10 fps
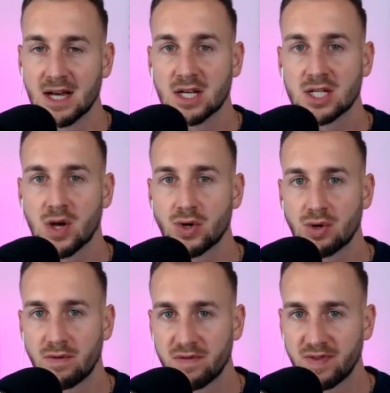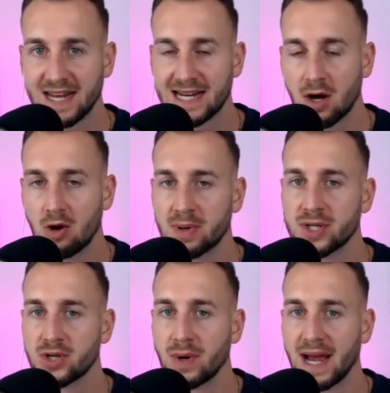social feed open
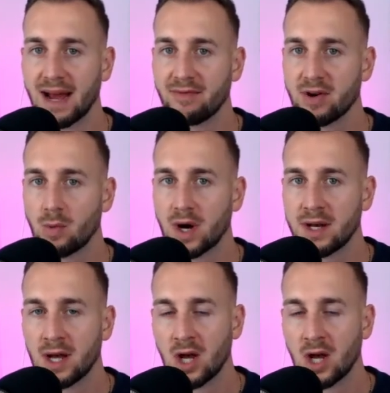to everyone,